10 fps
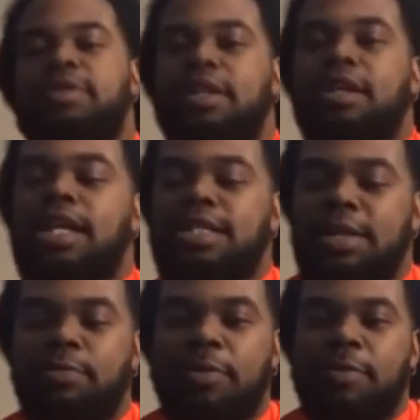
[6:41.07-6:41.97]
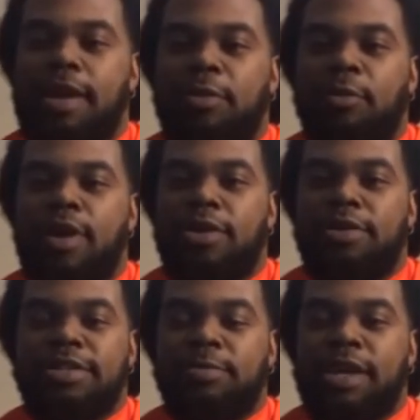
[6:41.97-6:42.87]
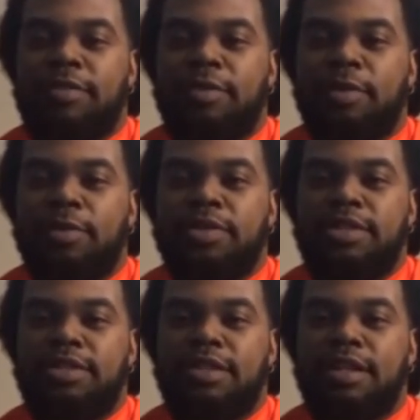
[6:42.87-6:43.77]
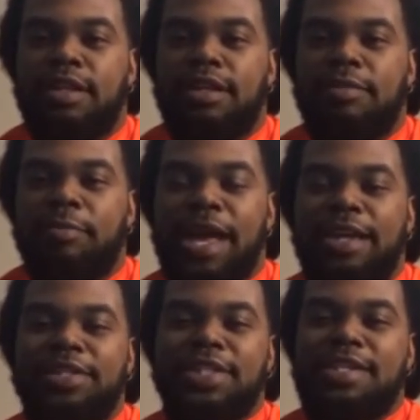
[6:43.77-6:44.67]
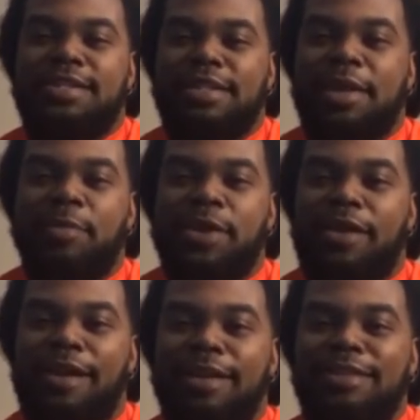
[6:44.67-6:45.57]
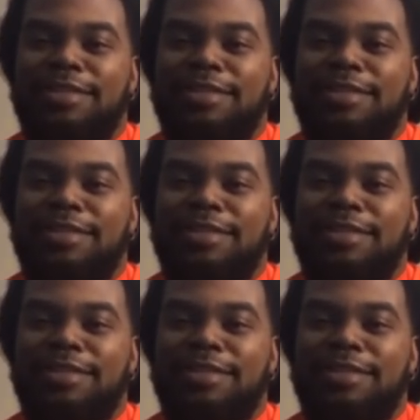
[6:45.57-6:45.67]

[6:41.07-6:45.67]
Uh, I just need a big bottle of water, some headphones, a uh, bag of Cheez-Its, and I'll be all right.